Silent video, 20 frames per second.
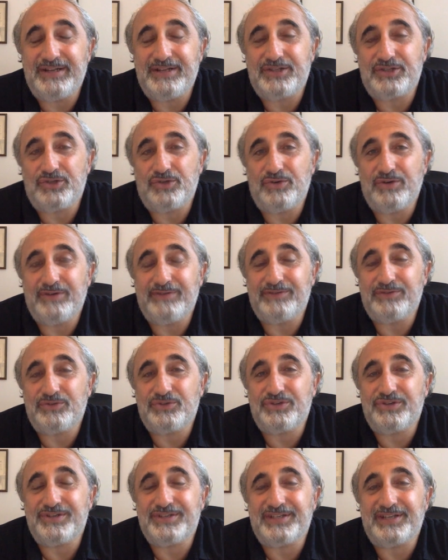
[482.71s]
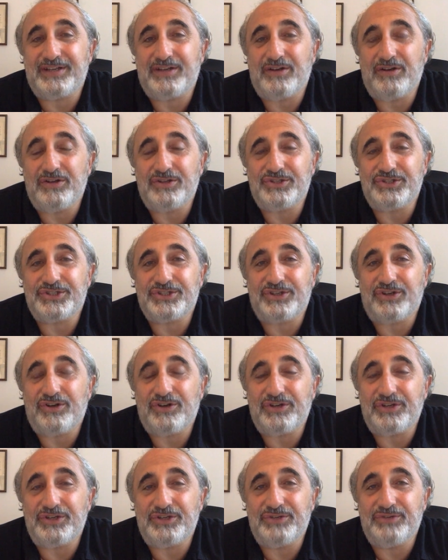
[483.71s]
And so evolutionary psychologists
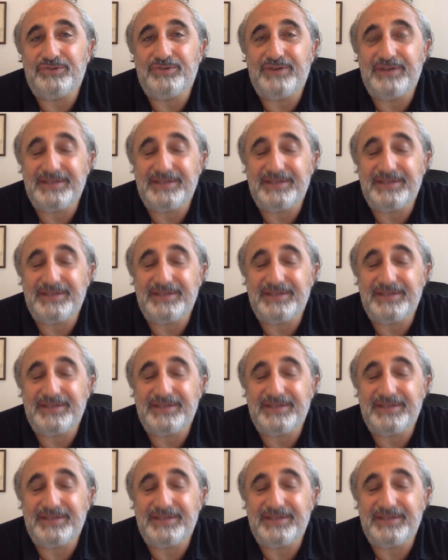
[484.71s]
argue,